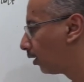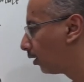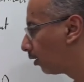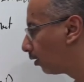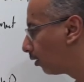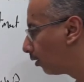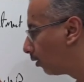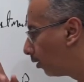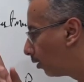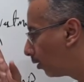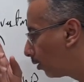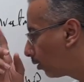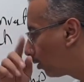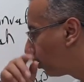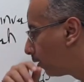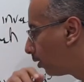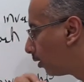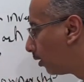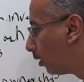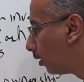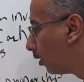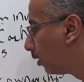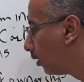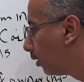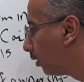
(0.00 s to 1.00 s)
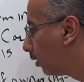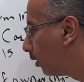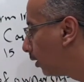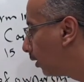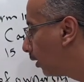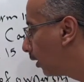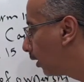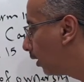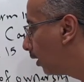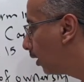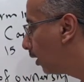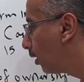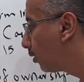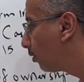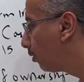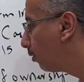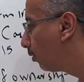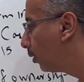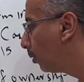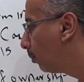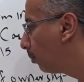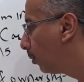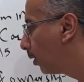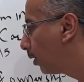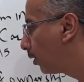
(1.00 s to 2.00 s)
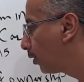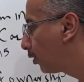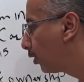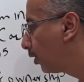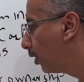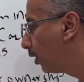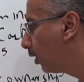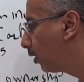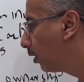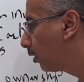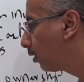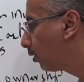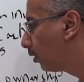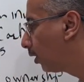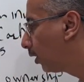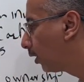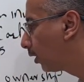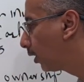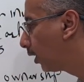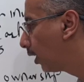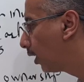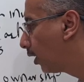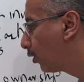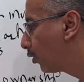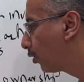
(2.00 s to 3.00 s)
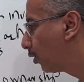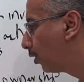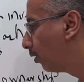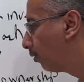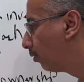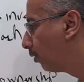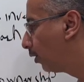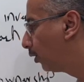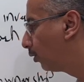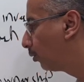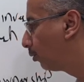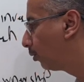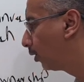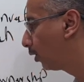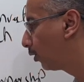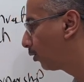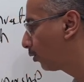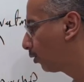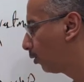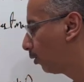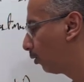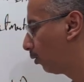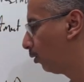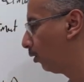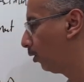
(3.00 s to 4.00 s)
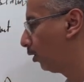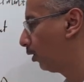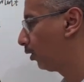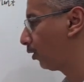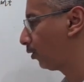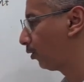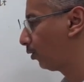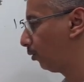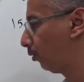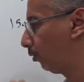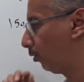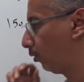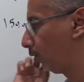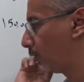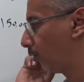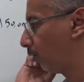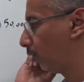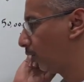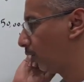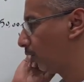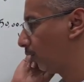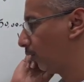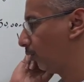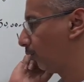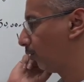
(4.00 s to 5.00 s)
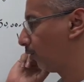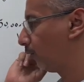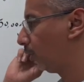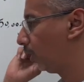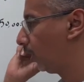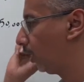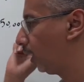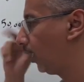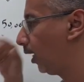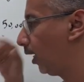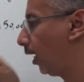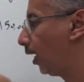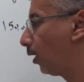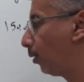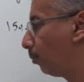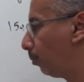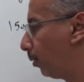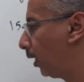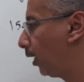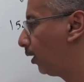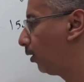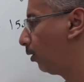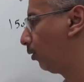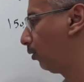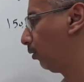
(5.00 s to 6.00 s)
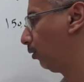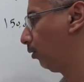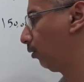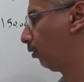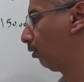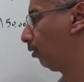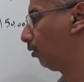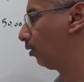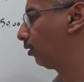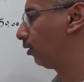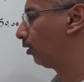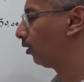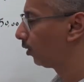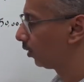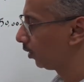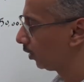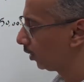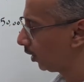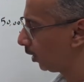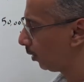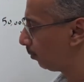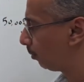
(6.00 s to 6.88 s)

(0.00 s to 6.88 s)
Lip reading: or declares 50% share cash dividend to the stockholders to record on July and paid on August. They